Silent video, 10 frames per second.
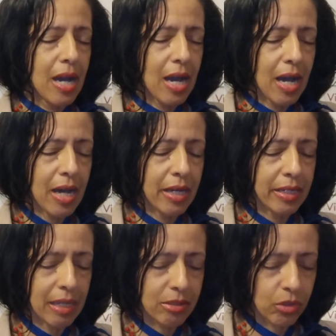
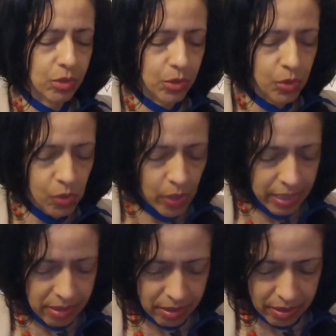And as you
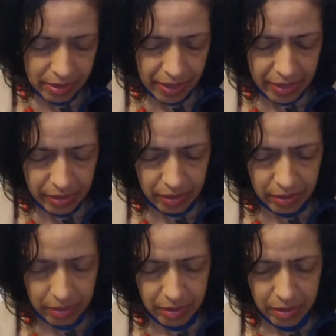exhale,
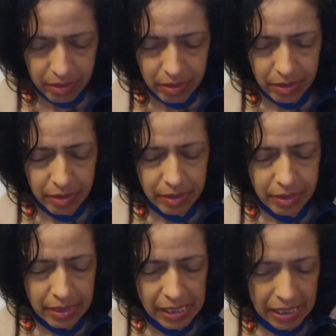
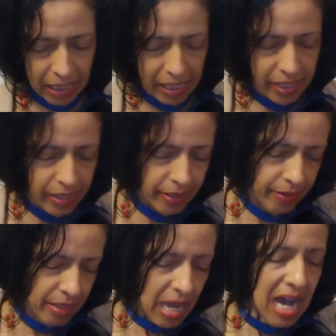declare,
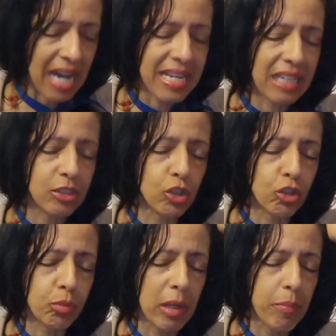I
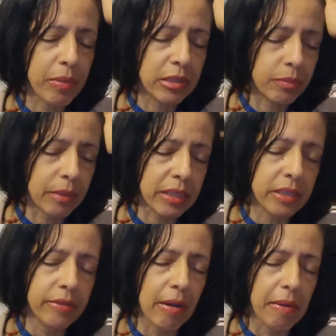adjust my
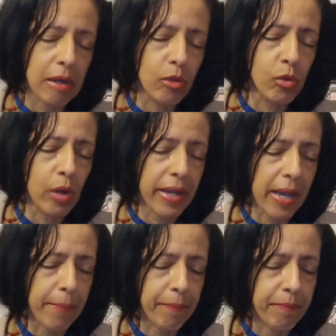perspective about who I
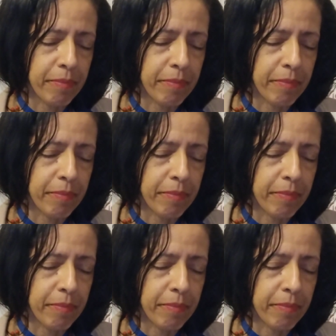am.